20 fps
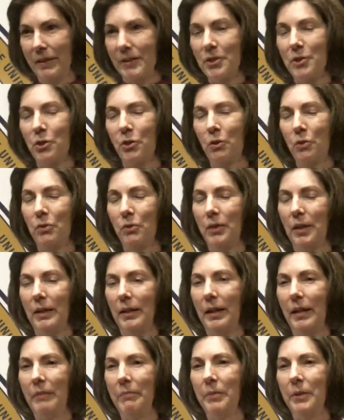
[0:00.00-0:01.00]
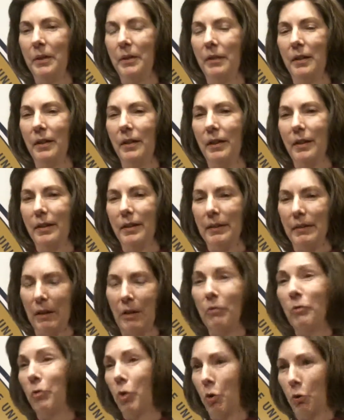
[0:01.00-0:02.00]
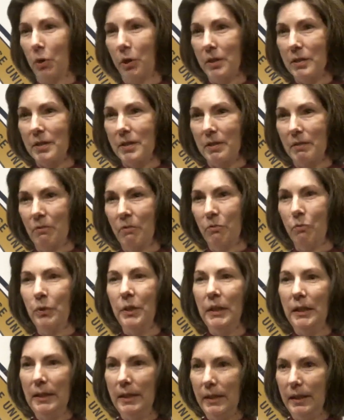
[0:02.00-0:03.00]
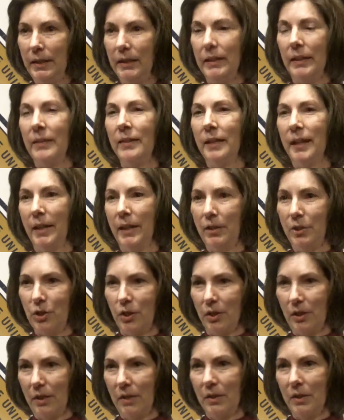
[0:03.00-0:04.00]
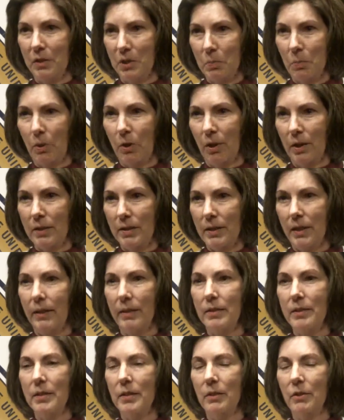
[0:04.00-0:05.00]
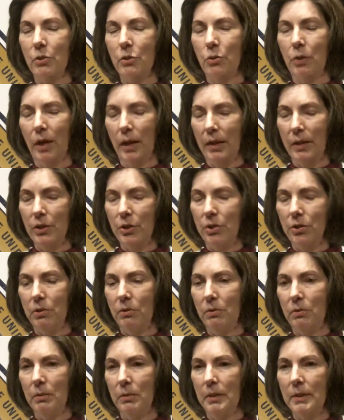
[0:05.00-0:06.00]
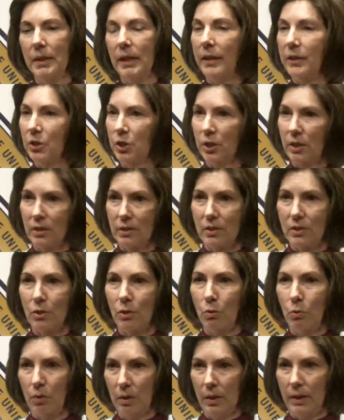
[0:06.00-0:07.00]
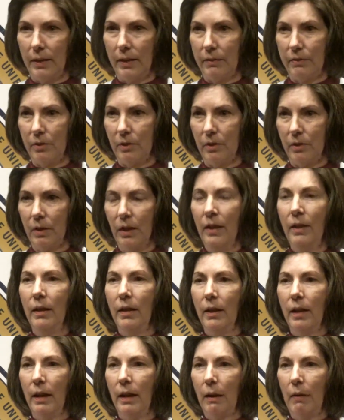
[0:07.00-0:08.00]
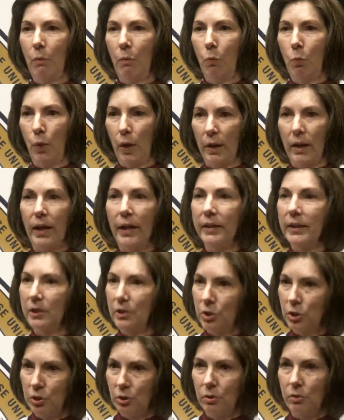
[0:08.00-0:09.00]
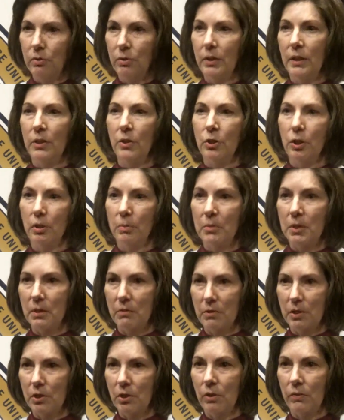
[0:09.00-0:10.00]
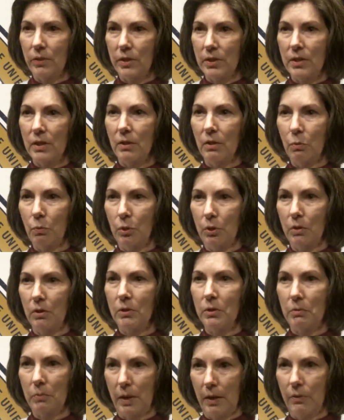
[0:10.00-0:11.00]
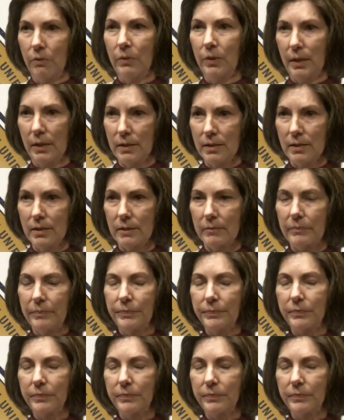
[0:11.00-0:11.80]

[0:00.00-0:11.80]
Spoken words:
So I've been, of course, really engaging in this process, trying to touch at a soul level what I can do in terms of service in the world around this,